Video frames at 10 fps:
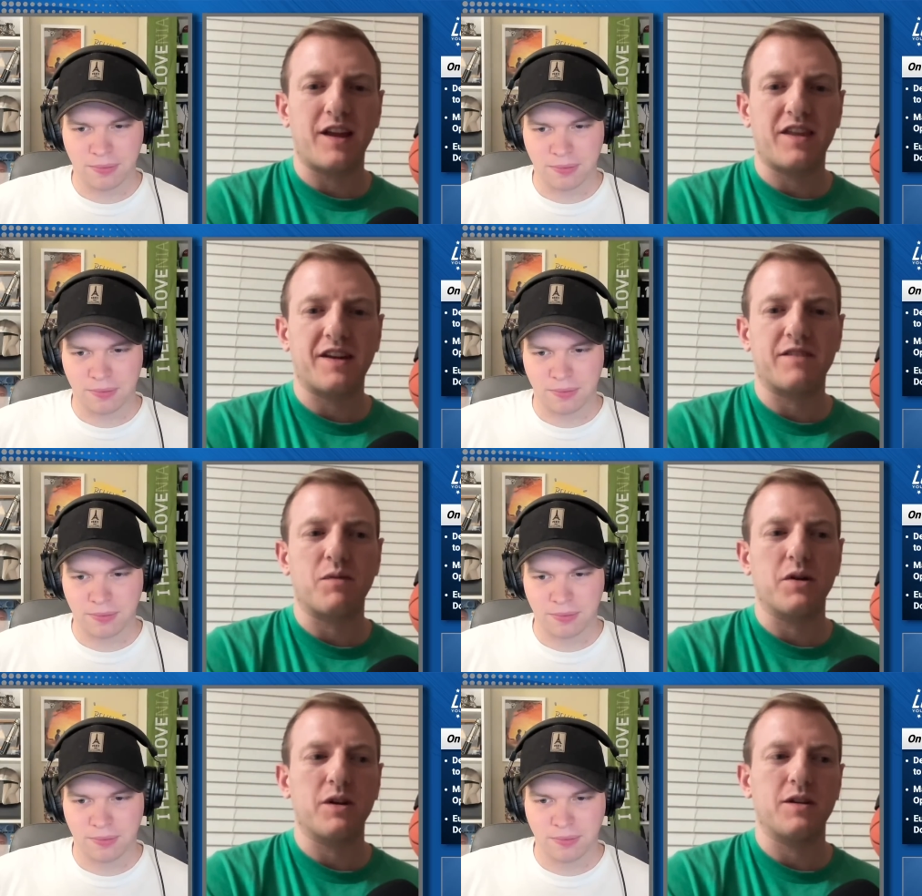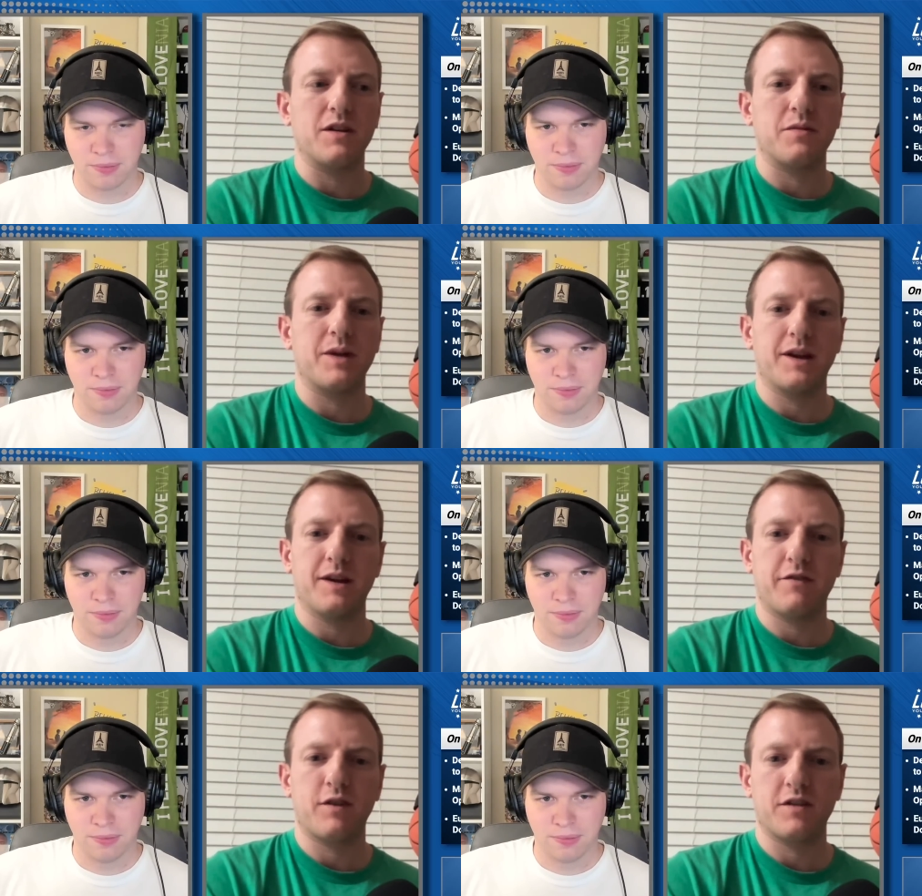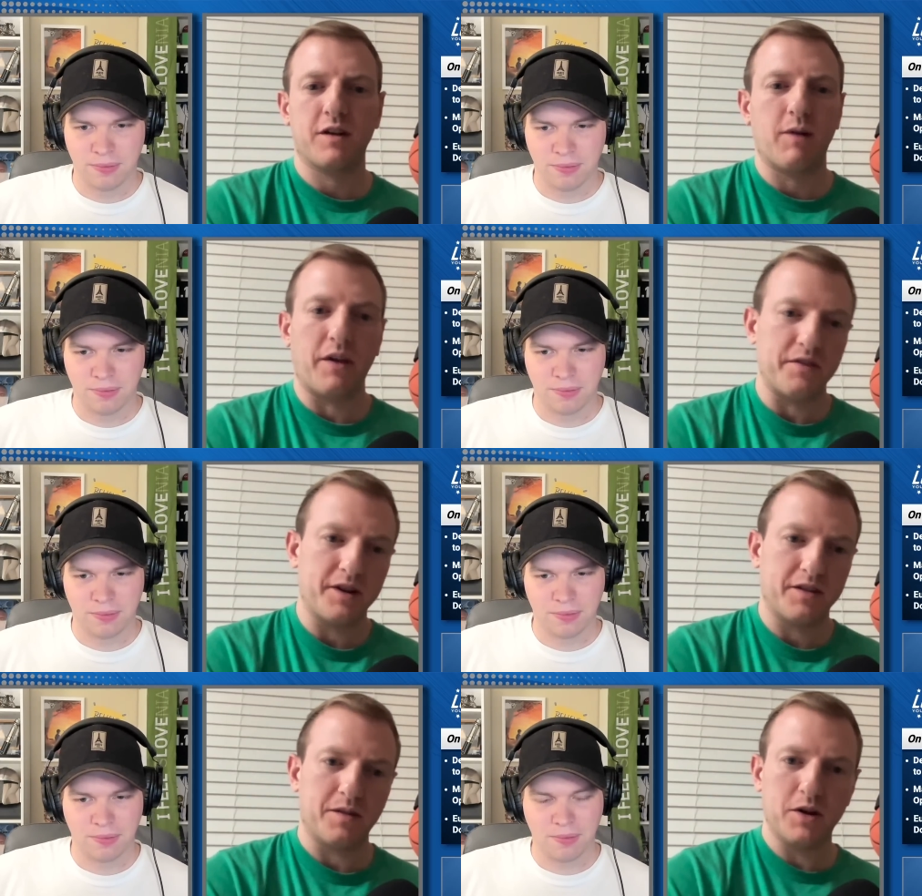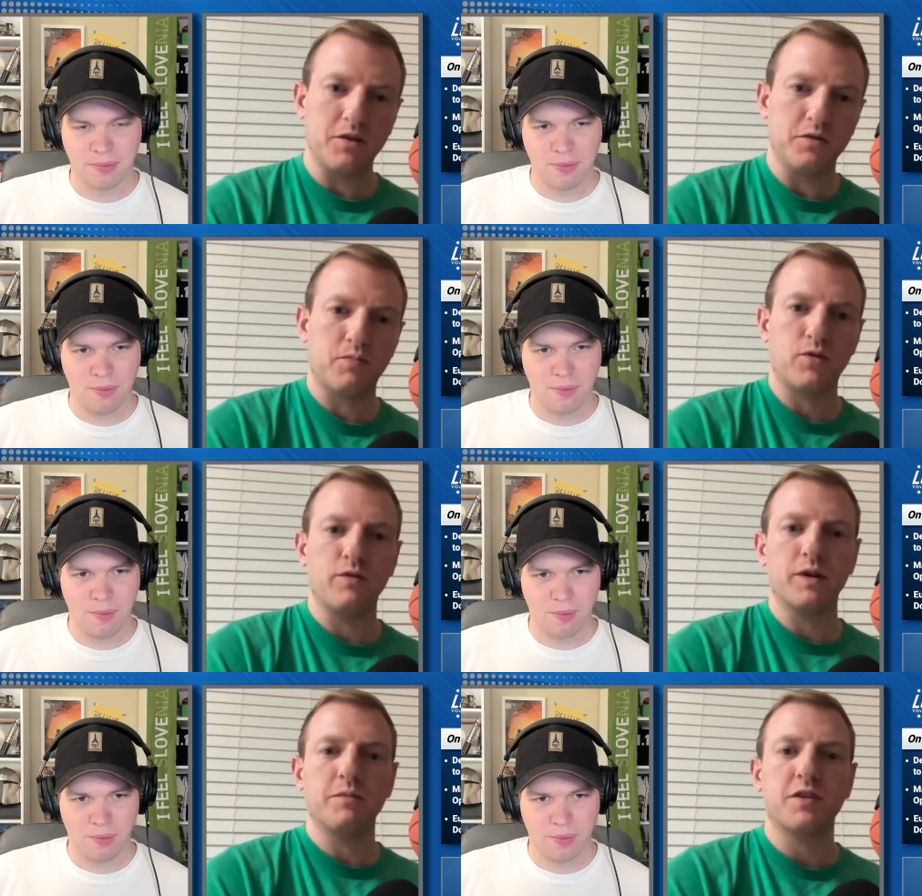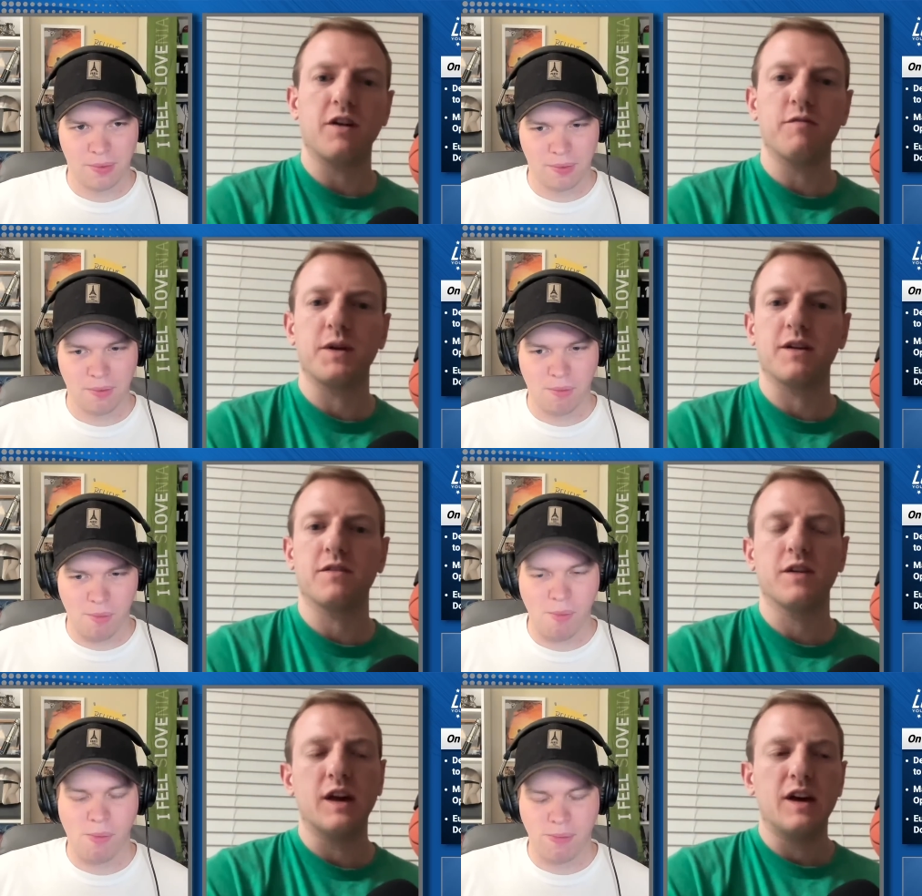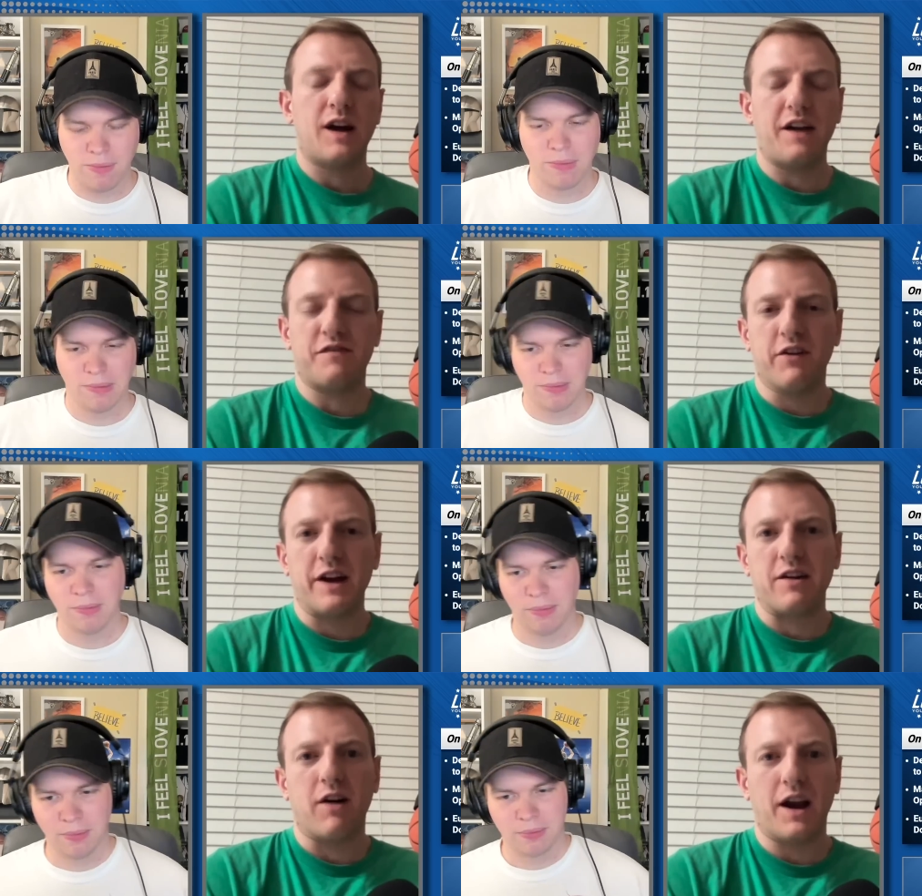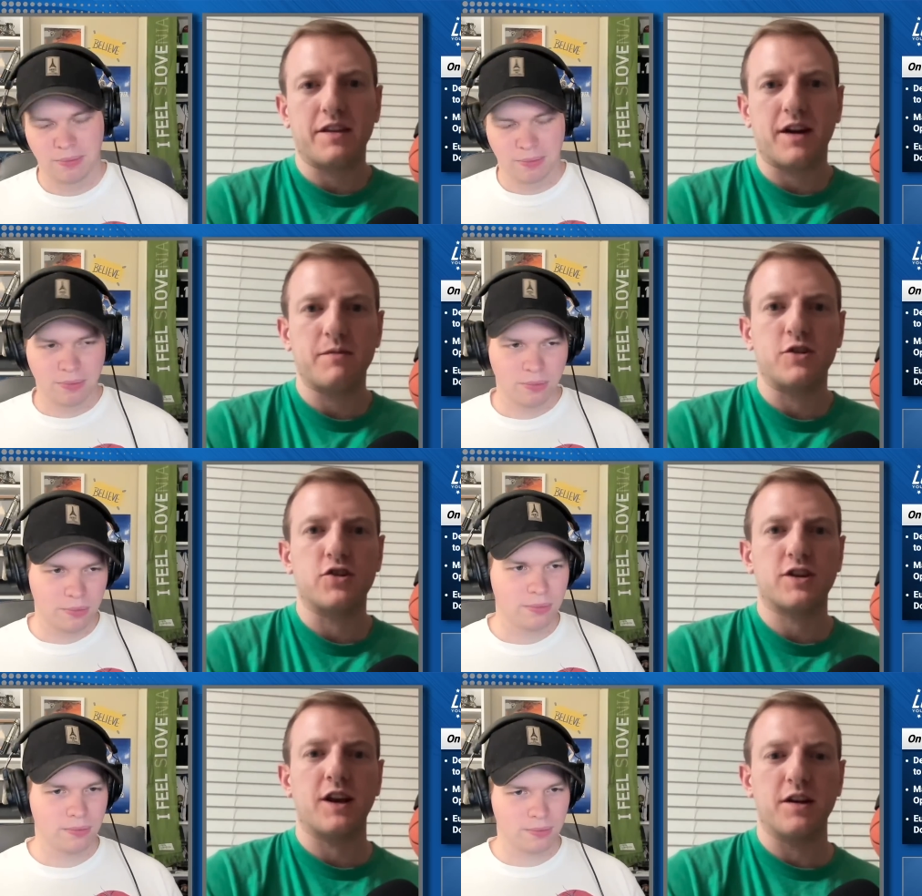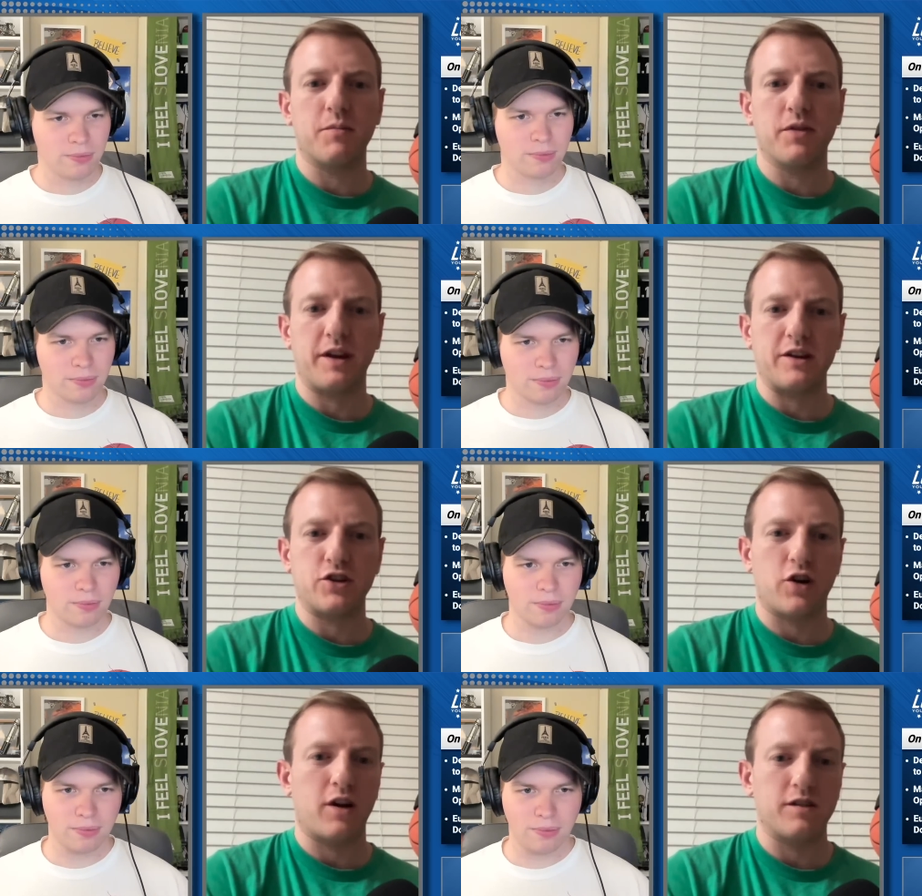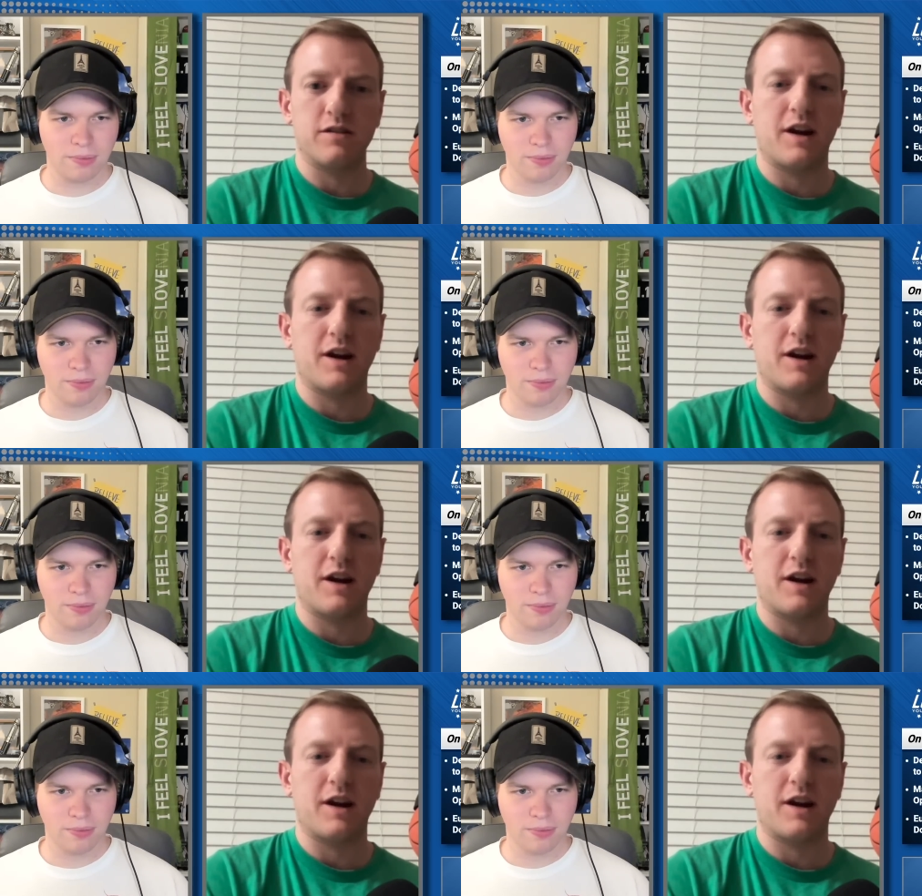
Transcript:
Speaker 1: of that. I think it really doesn't make a difference. I'd rather get somebody who's proven himself because I feel like a lot of times you just end up with like a John.